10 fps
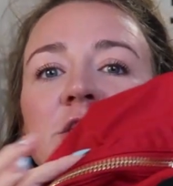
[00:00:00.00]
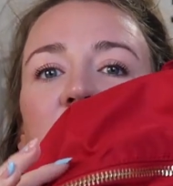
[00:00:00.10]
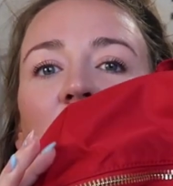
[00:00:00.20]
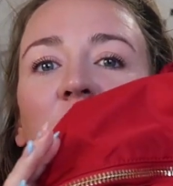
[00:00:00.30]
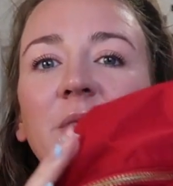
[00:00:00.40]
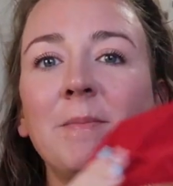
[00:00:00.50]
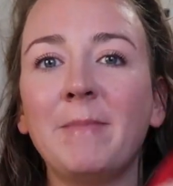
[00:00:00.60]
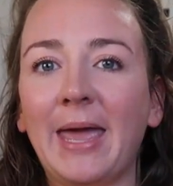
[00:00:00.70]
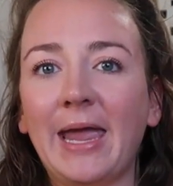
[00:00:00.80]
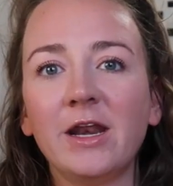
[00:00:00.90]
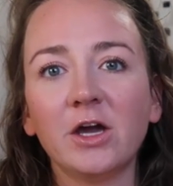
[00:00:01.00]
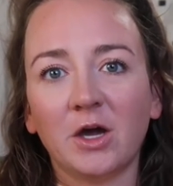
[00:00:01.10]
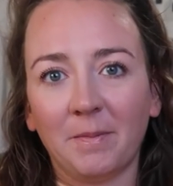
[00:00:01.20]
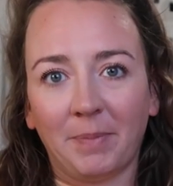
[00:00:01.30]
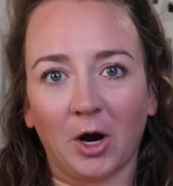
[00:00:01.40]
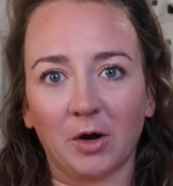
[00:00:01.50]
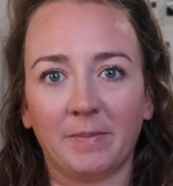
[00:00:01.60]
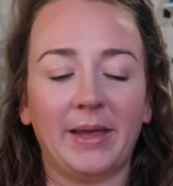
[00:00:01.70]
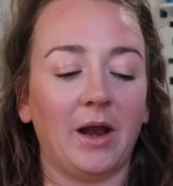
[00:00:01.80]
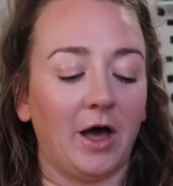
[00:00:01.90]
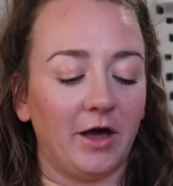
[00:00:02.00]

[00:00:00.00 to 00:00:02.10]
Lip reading: So the main compartment